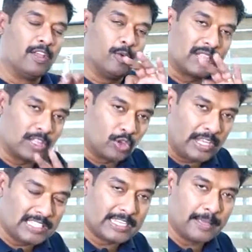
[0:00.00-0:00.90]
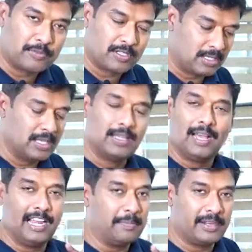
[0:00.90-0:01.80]
with the three steps:
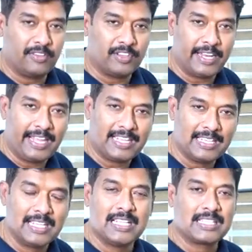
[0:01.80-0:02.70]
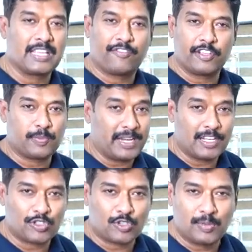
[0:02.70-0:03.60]
alignment of the neck, surface
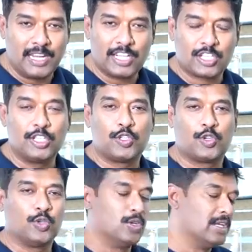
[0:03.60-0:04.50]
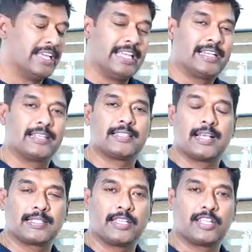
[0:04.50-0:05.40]
spinal stimulation to increase the
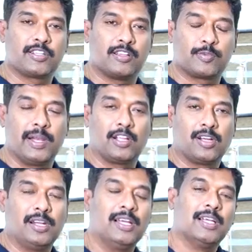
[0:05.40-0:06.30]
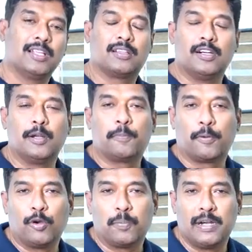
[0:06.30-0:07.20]
excitation of spinal cord, third
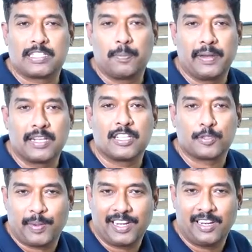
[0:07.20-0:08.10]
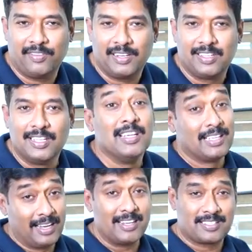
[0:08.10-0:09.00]
promote blood supply at the spinal level.
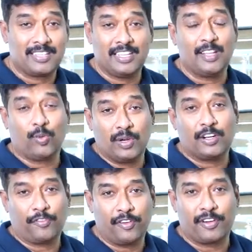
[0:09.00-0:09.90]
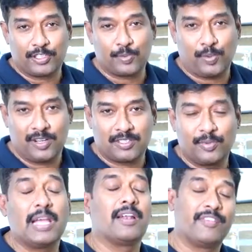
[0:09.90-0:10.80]
Let's see the wonderful response.
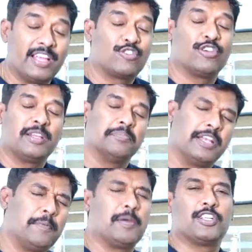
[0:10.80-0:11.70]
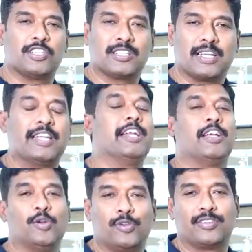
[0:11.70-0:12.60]
We are treating many patients and
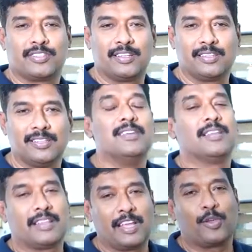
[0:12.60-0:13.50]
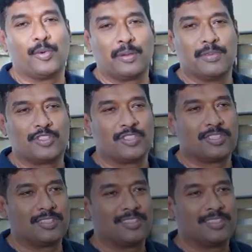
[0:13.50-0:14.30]
getting good results. Thank you very much.